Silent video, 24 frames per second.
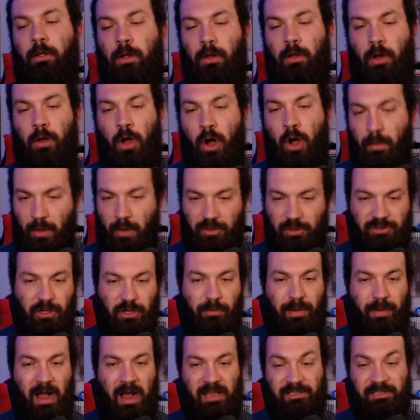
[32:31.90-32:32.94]
Almost no
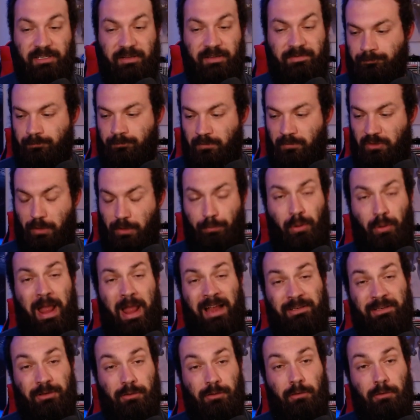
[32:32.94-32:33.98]
positives. The
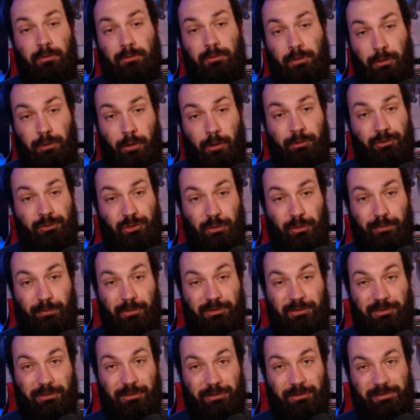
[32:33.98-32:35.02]
practical clone trooper
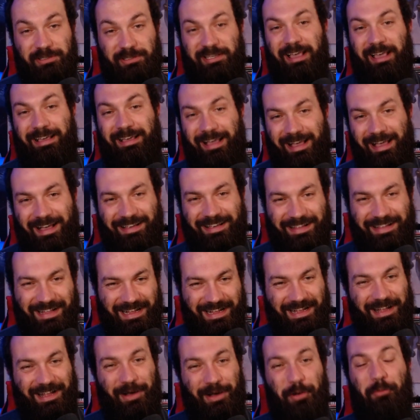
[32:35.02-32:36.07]
suits
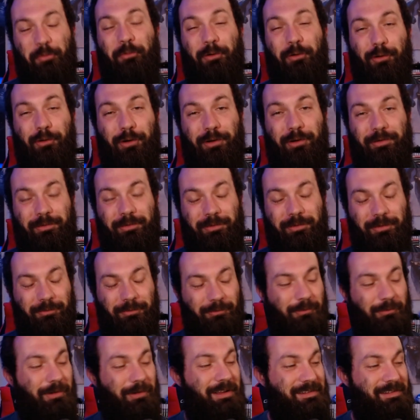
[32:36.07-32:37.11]

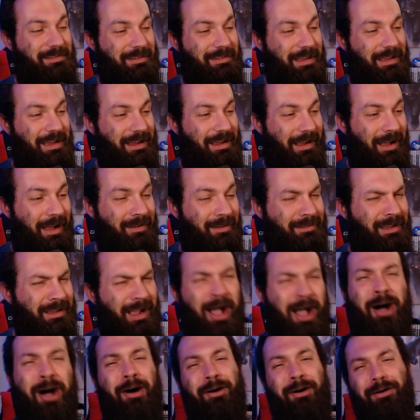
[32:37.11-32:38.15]
was like, I was like,
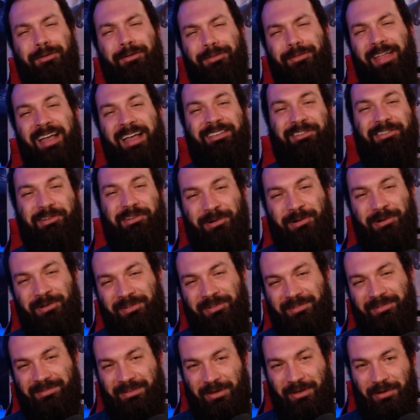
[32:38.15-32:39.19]
oh, that's
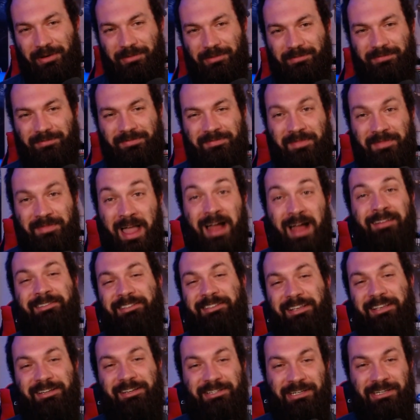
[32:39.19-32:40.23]
cool.
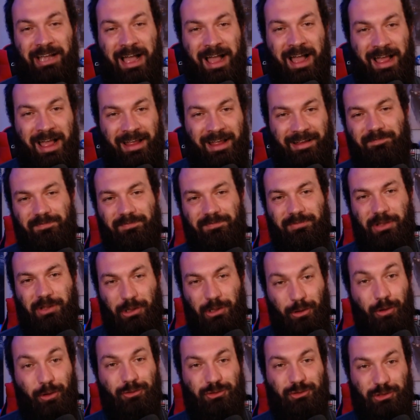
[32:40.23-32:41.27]
Non-CGI
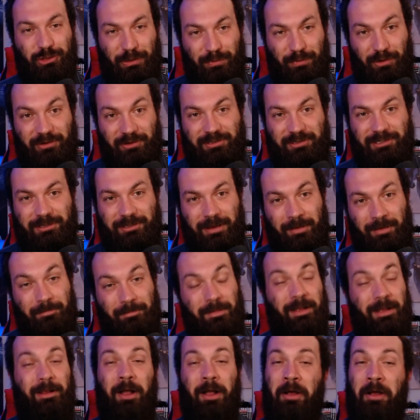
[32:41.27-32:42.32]
clone troopers. I'm
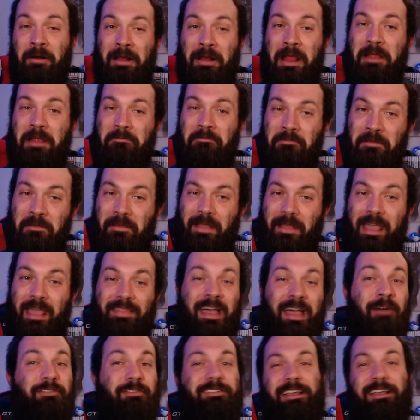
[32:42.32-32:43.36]
like, all right. And
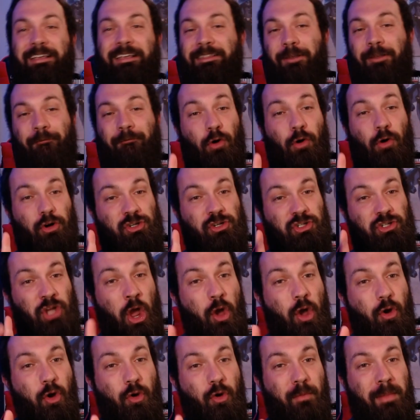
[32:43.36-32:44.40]
that was like in the first
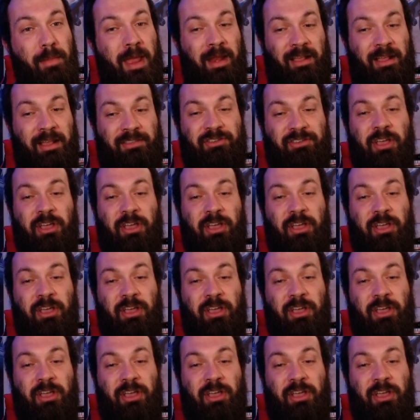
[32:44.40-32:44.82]
2 minutes.